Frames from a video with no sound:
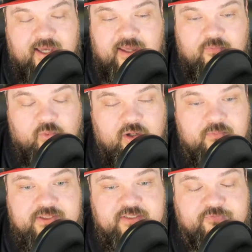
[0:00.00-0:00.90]
And one
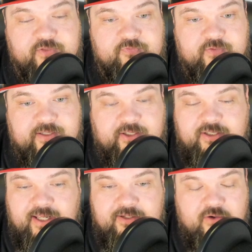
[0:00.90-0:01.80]
was the flea flicker.
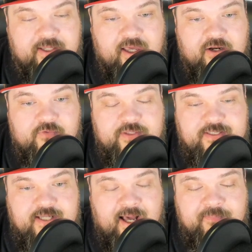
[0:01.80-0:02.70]
And I know he got over the
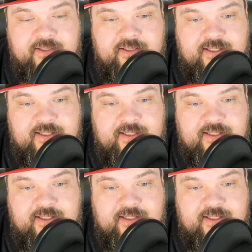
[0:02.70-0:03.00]
top.